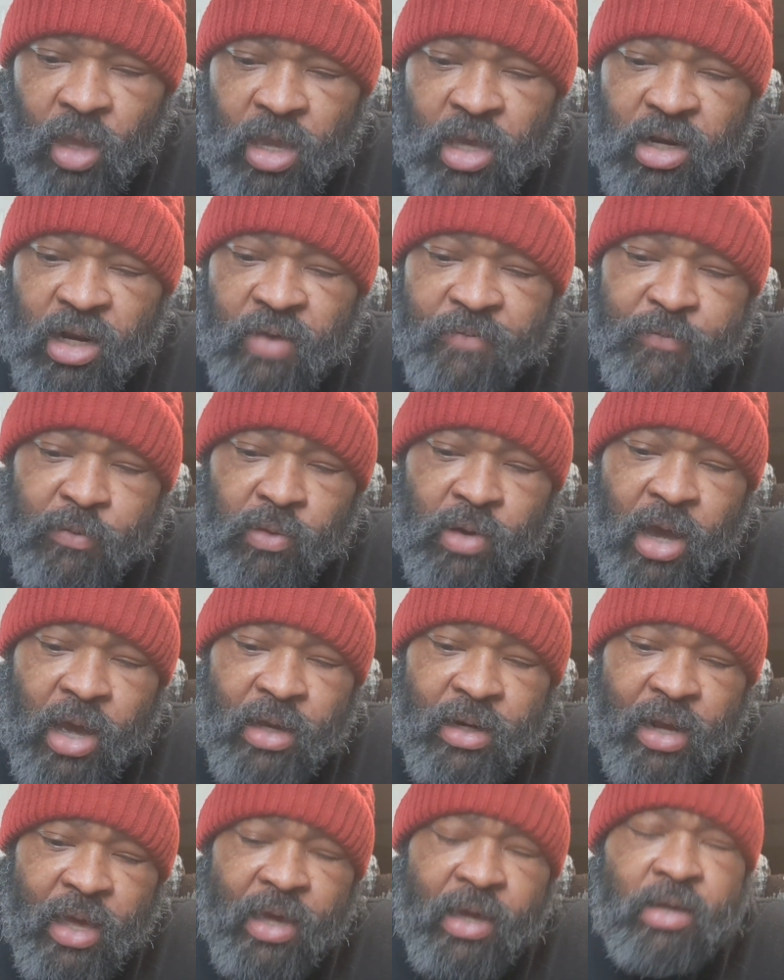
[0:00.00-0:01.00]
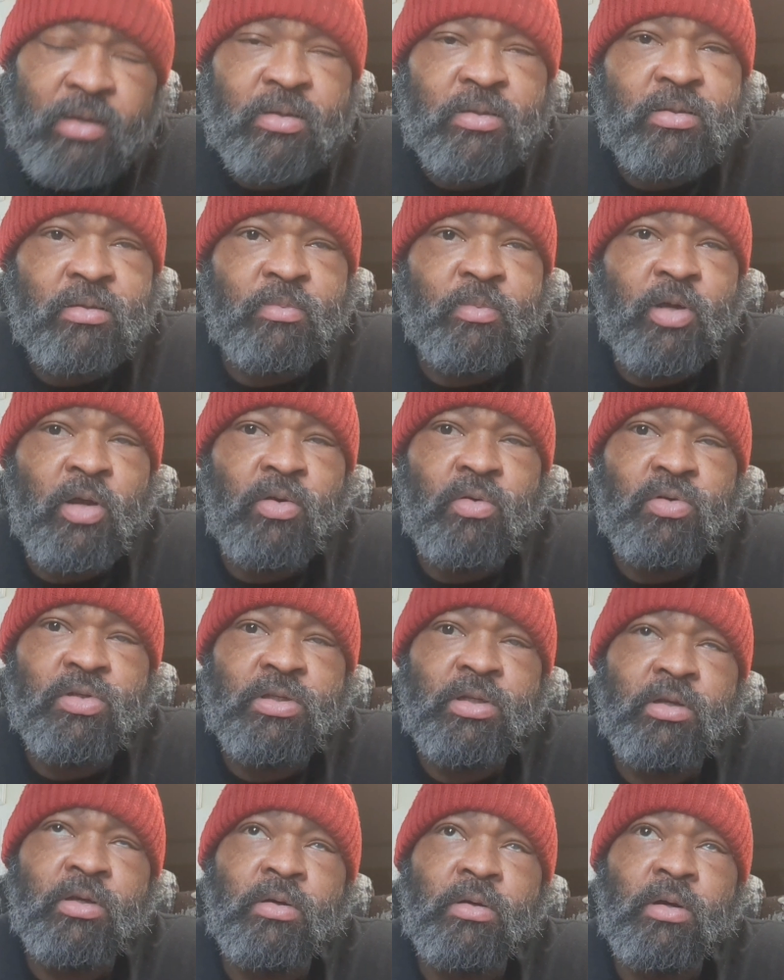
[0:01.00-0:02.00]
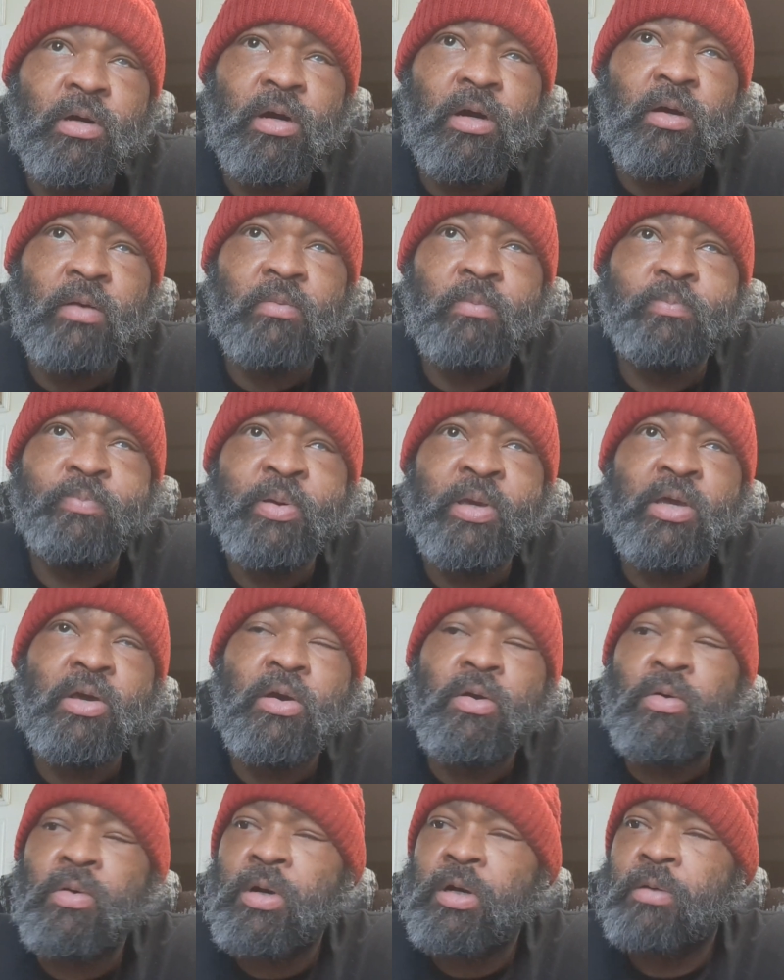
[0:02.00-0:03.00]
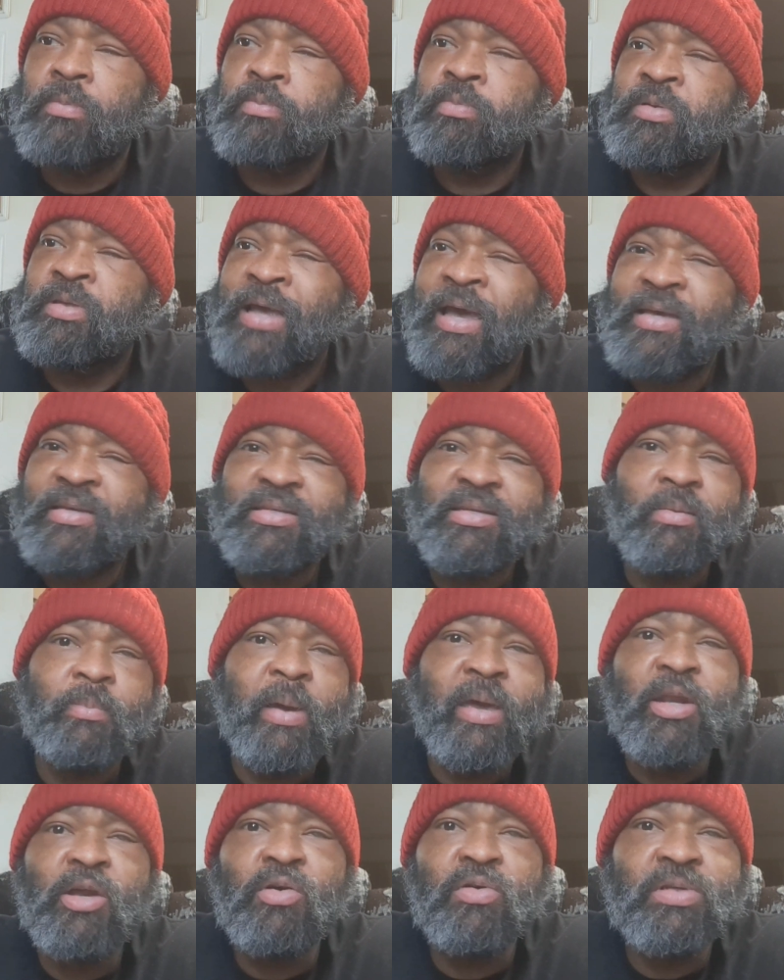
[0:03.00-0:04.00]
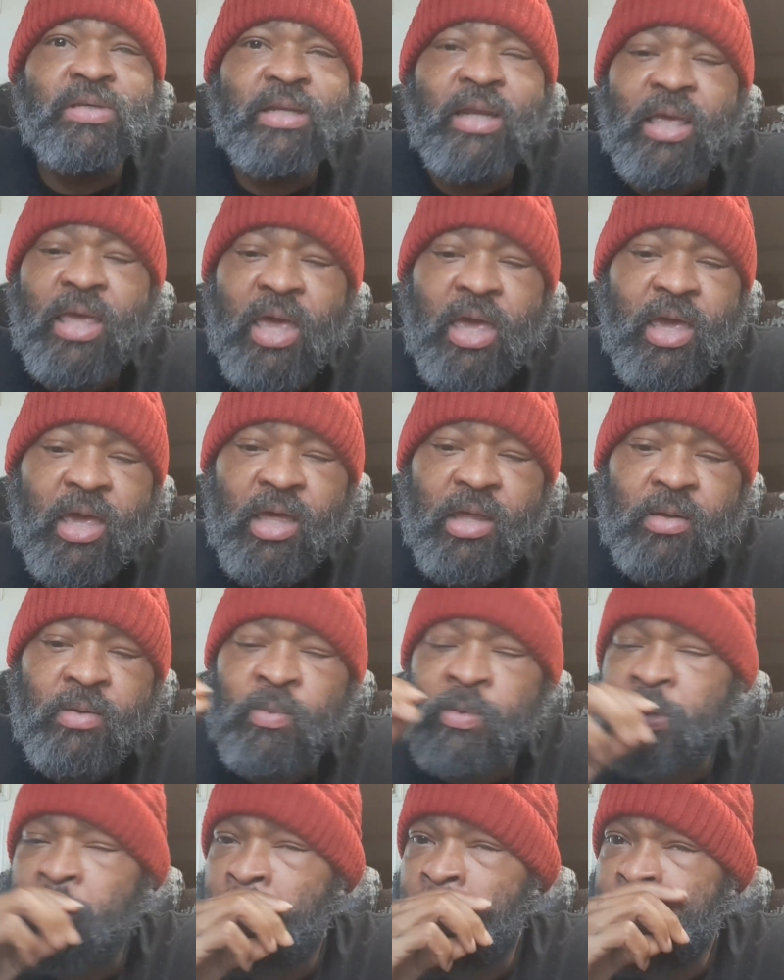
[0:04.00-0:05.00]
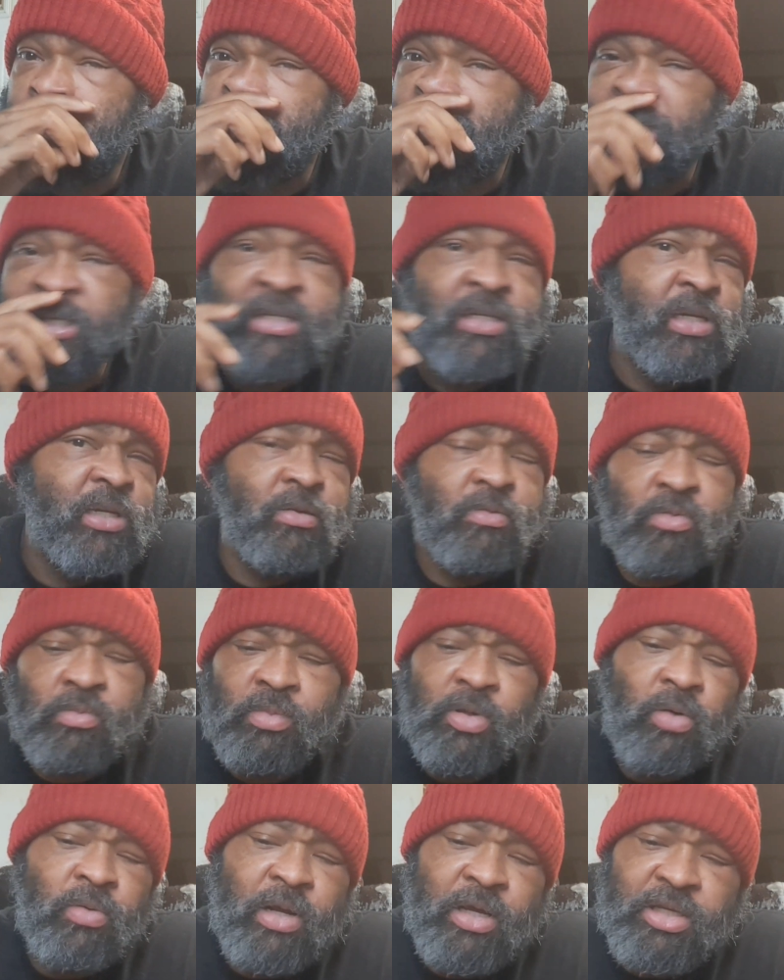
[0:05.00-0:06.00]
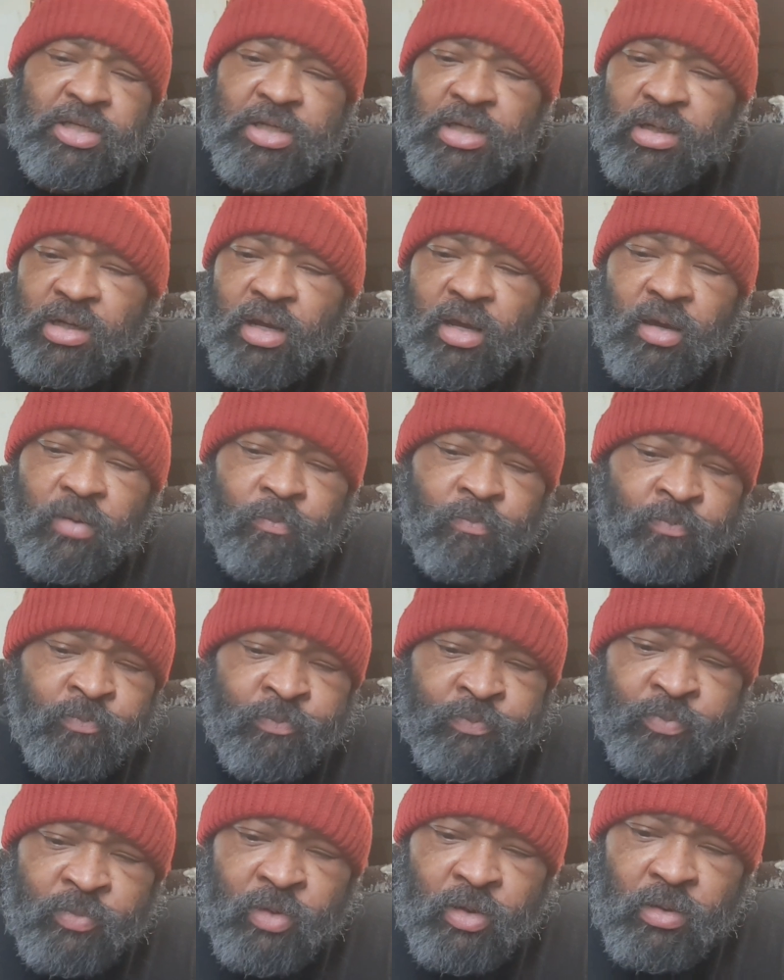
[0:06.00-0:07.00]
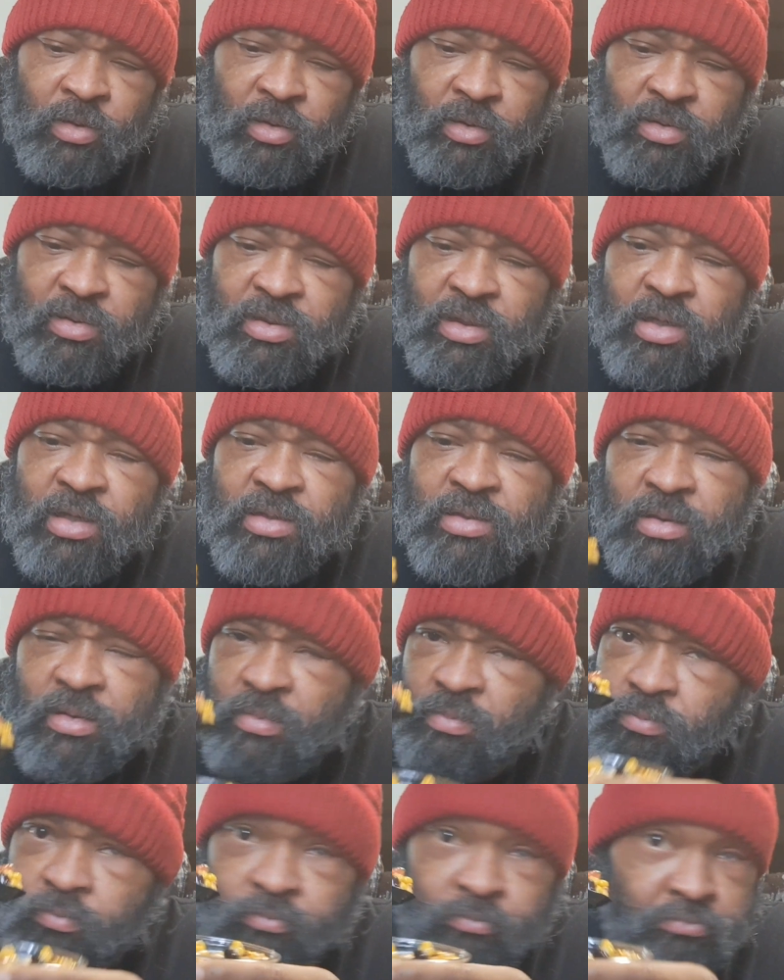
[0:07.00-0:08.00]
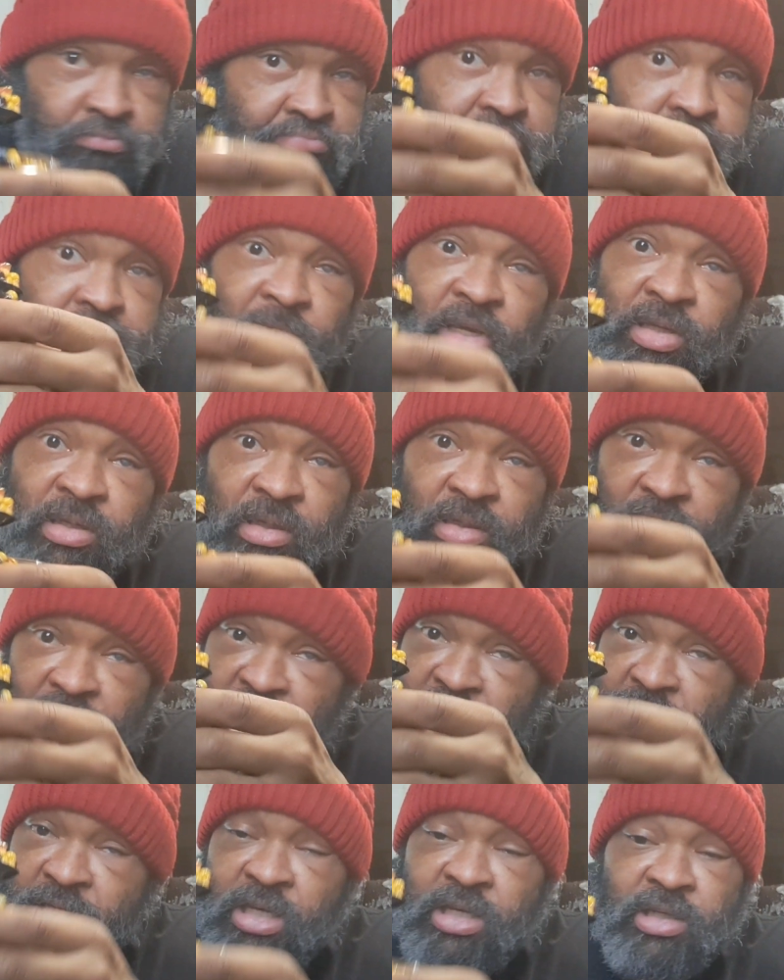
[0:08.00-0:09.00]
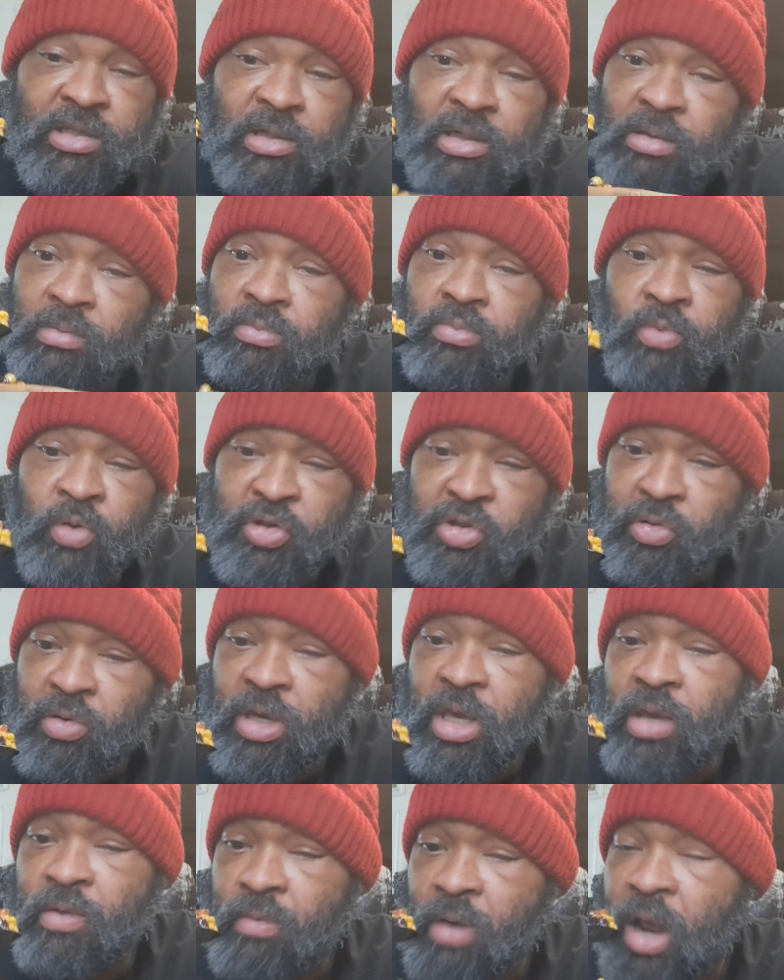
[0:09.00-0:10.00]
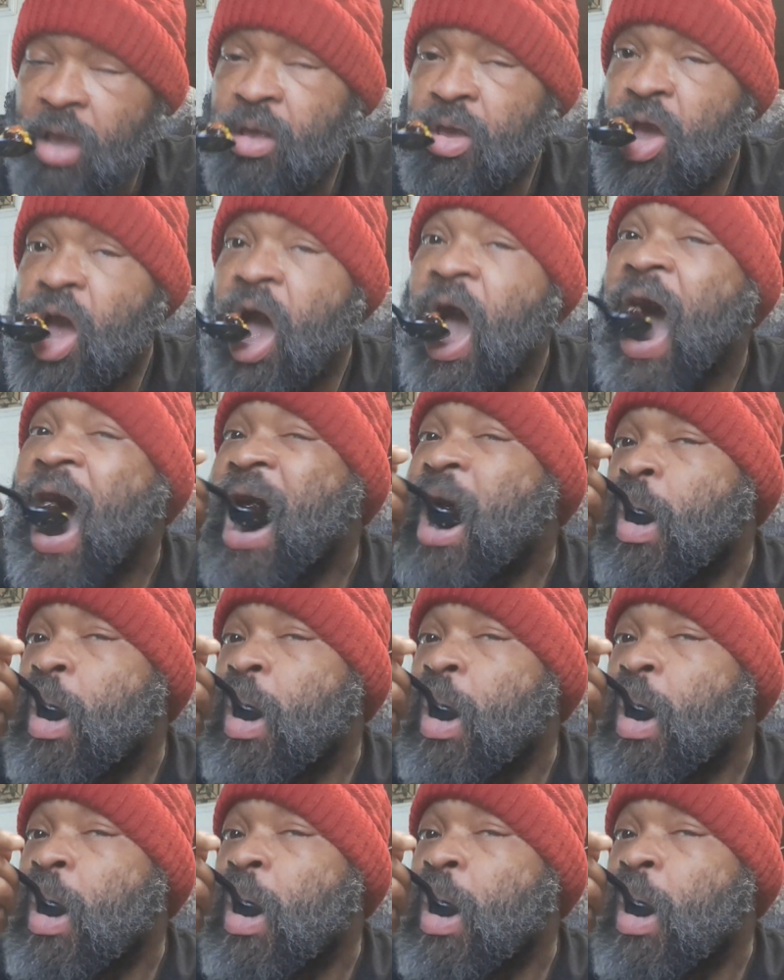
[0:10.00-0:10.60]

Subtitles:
And if you got like some of those little pico or diced tomatoes in a can with the onions and shit, throw that shit in there. Little seasoning. This is essentially what you get right here.